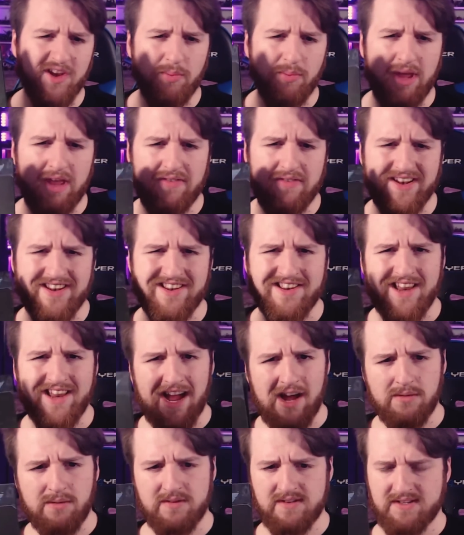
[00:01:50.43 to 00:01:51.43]
bit of a
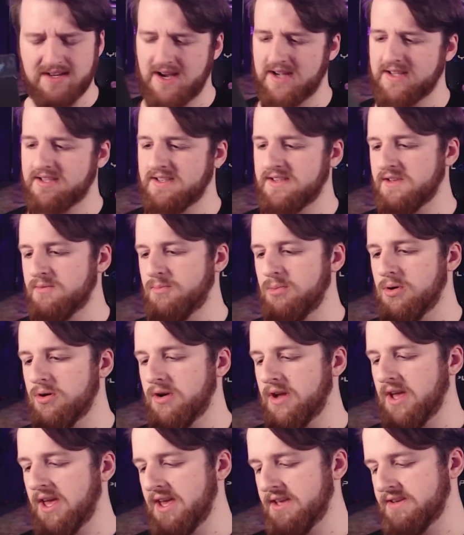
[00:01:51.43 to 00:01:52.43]
downside to this
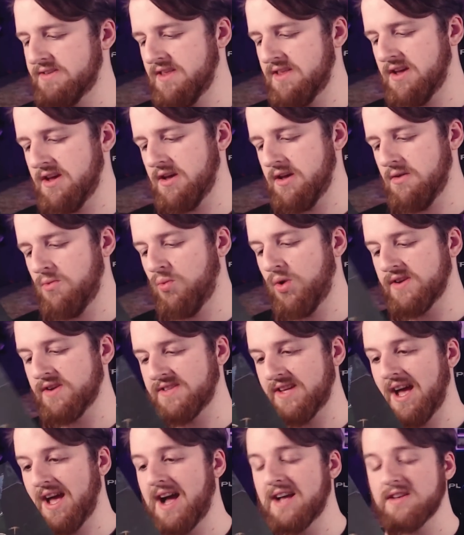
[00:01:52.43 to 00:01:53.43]
book is that whilst
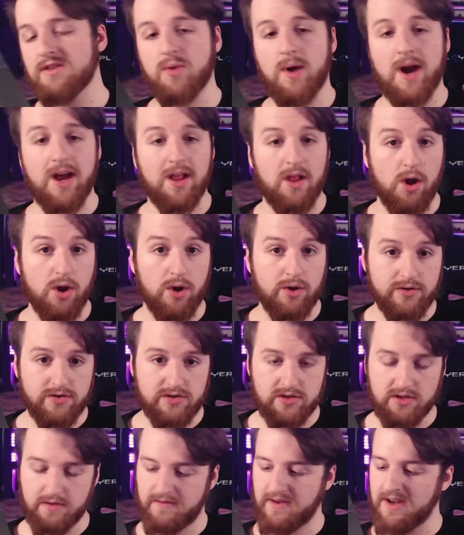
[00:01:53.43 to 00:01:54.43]
it has quite a lot of good
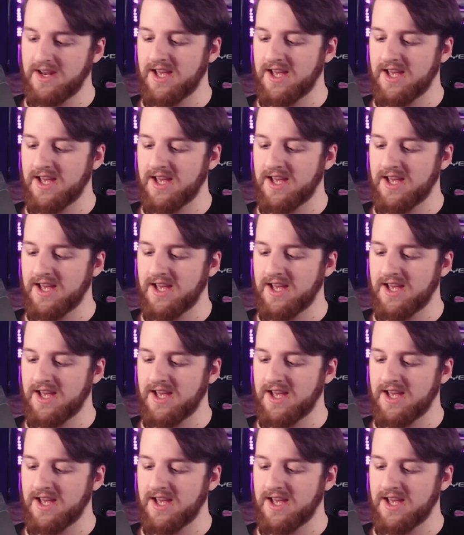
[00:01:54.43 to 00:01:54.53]
stuff in